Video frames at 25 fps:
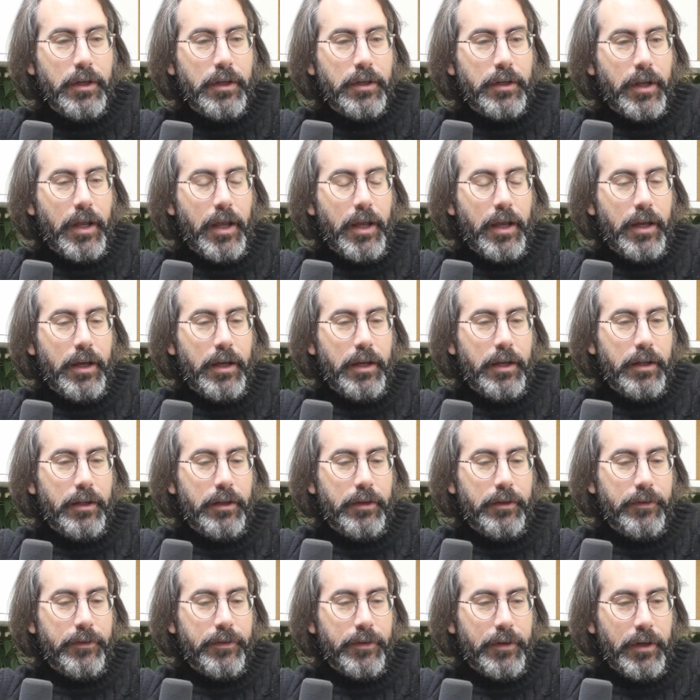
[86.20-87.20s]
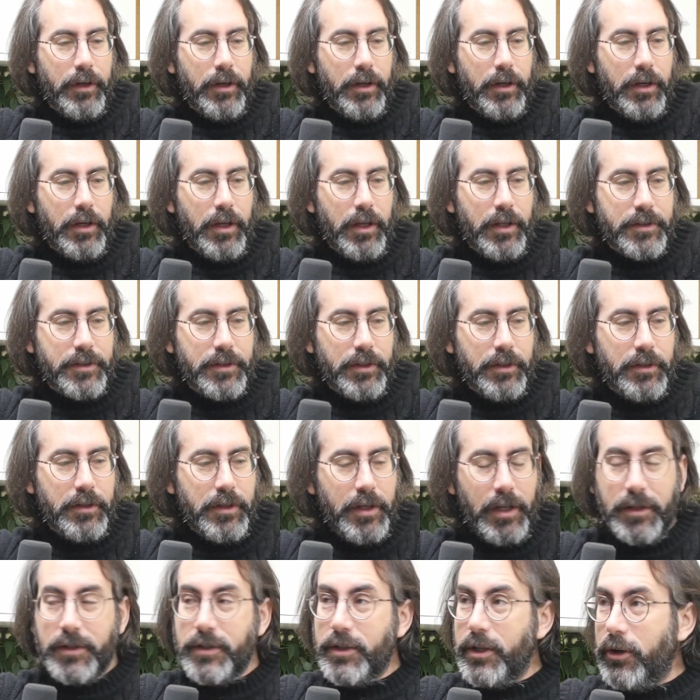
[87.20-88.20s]
And it's a
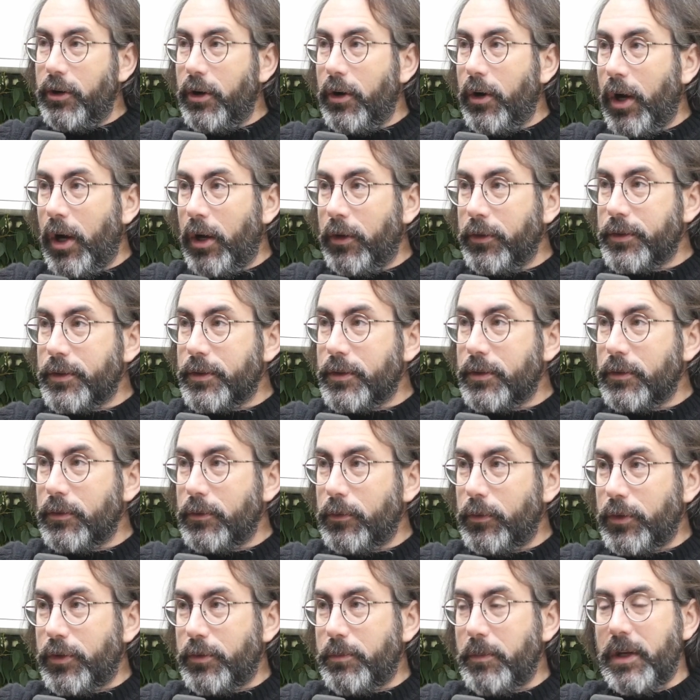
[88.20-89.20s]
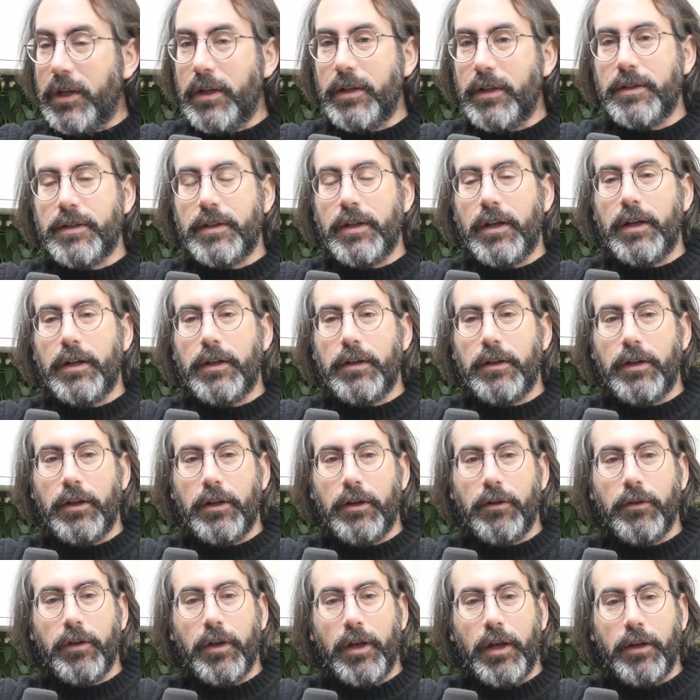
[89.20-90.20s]
net zero house, which means that, you know,
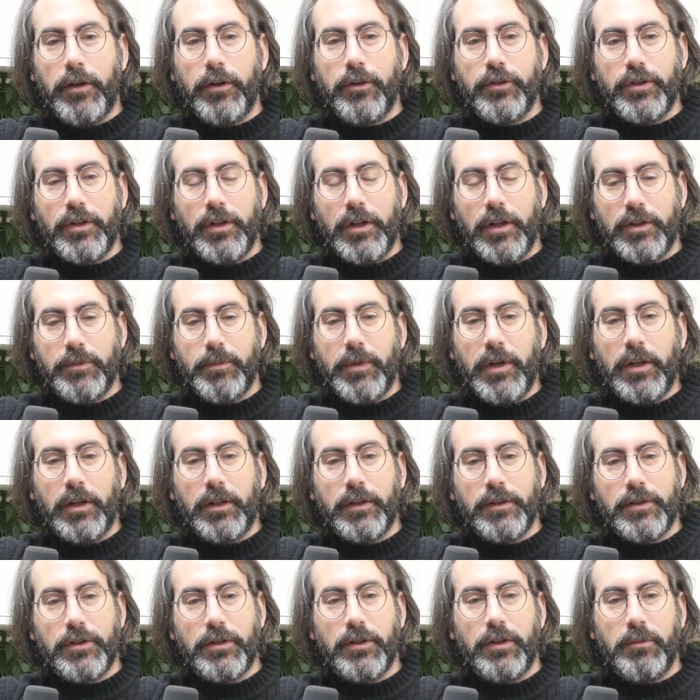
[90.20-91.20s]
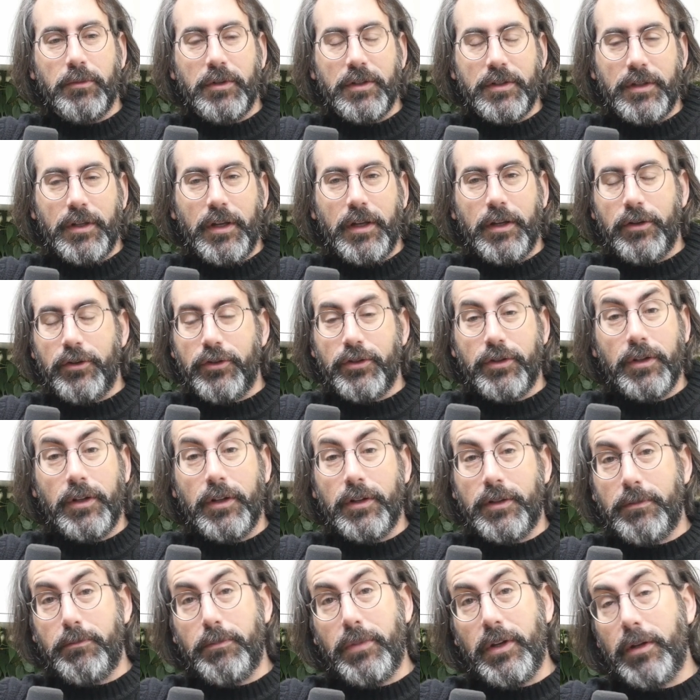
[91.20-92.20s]
the energy that's being consumed is the energy that's
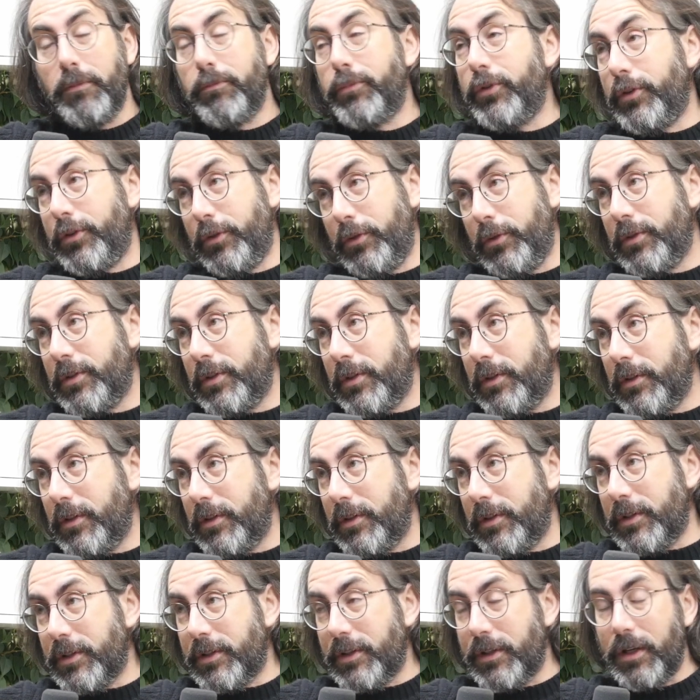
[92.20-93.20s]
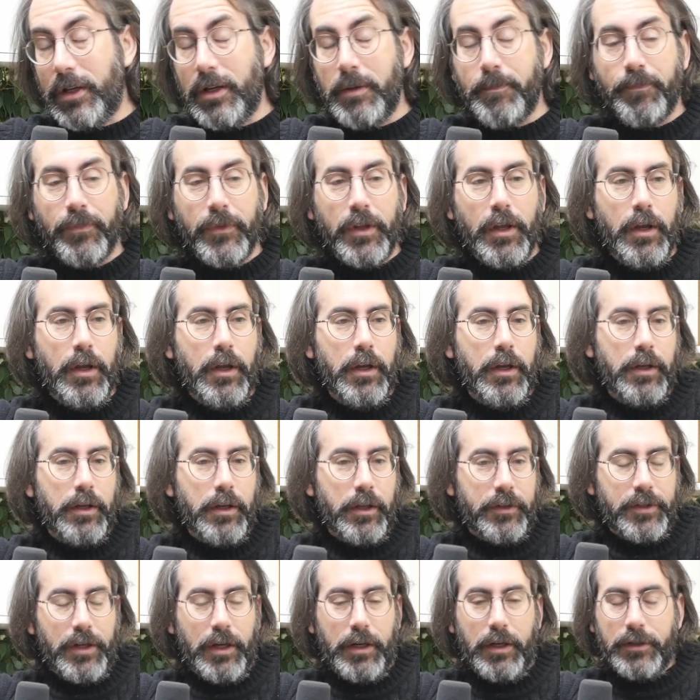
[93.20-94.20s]
being produced. It's the same. It's
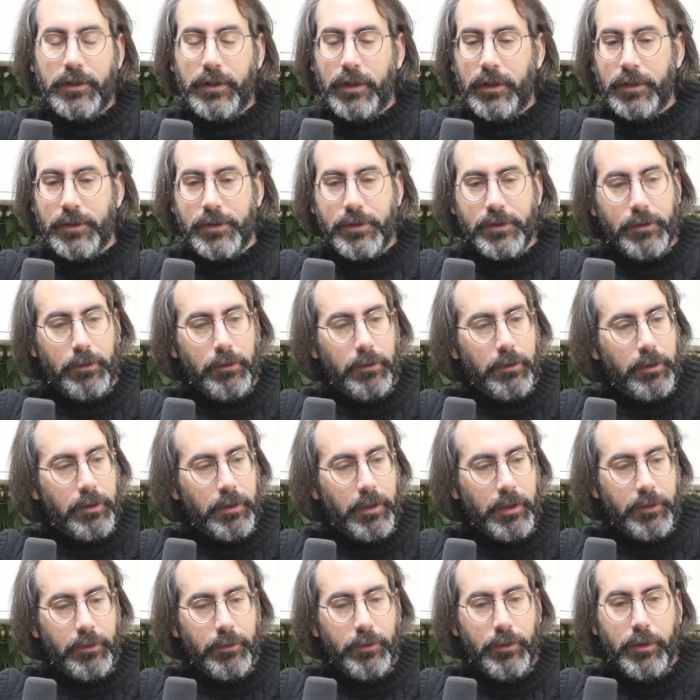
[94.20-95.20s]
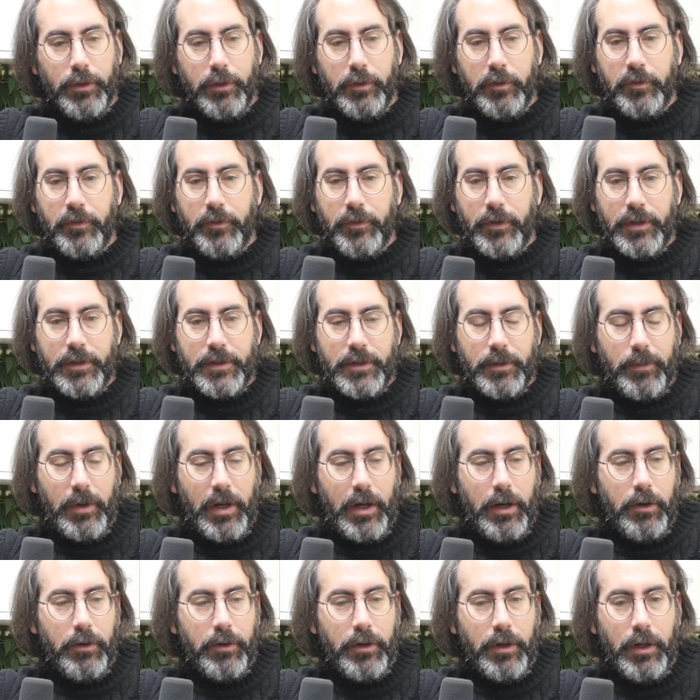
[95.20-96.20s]
got a ton of solar on the roof. It's
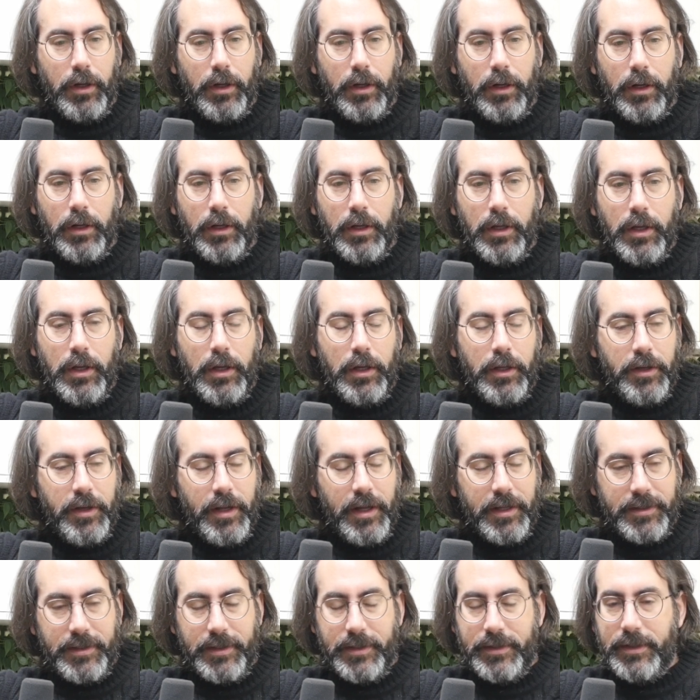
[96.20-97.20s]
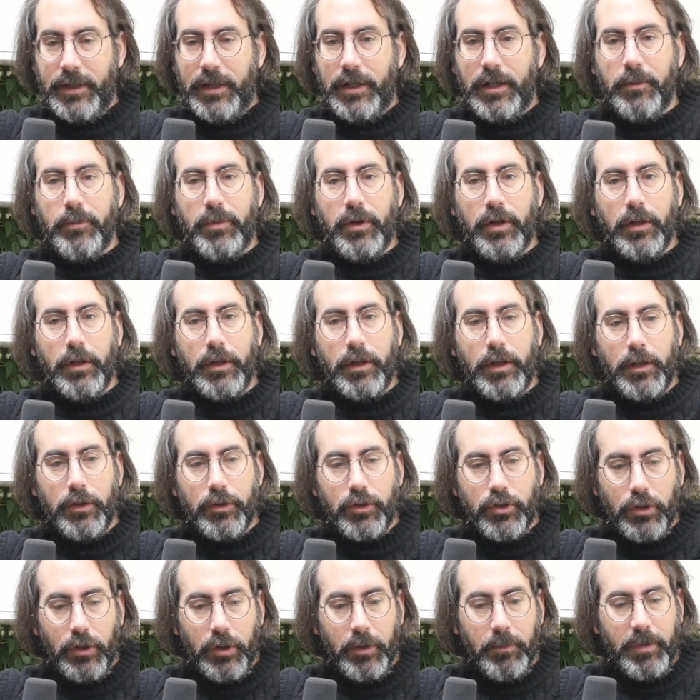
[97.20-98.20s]
about net sustainability and
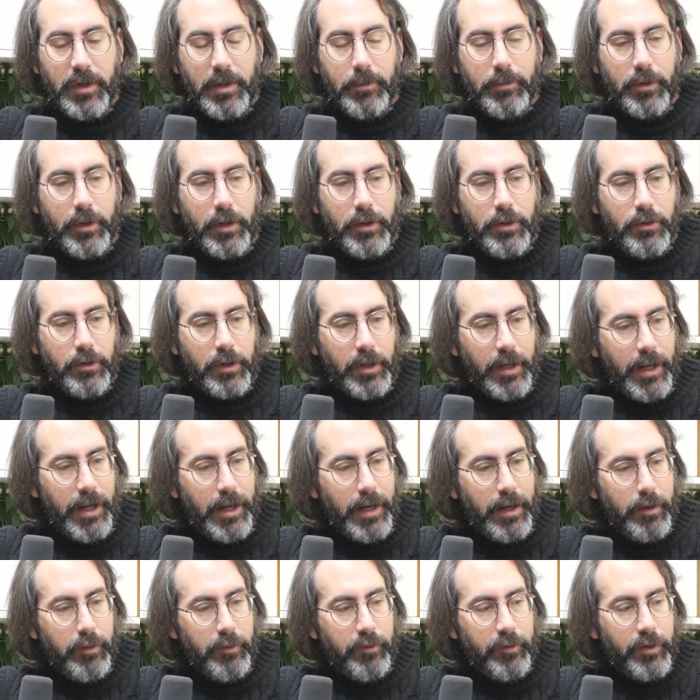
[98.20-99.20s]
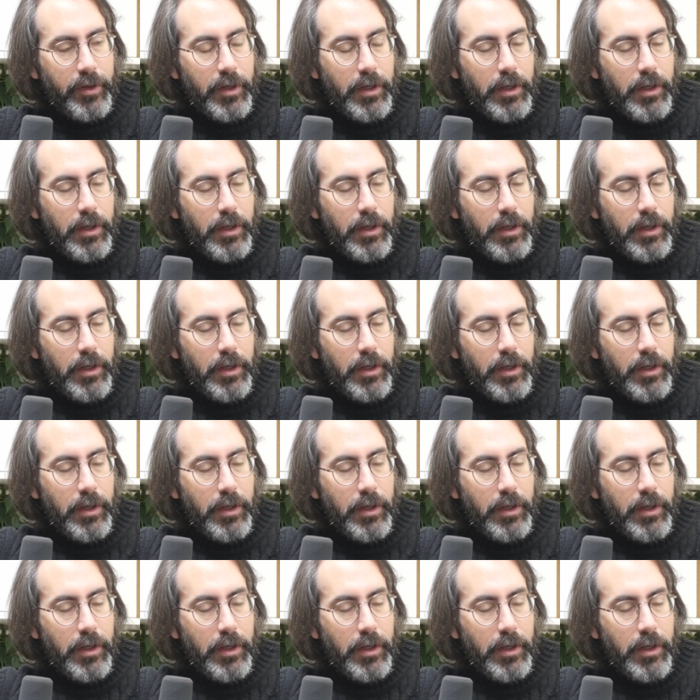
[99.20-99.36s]
showing people that you could have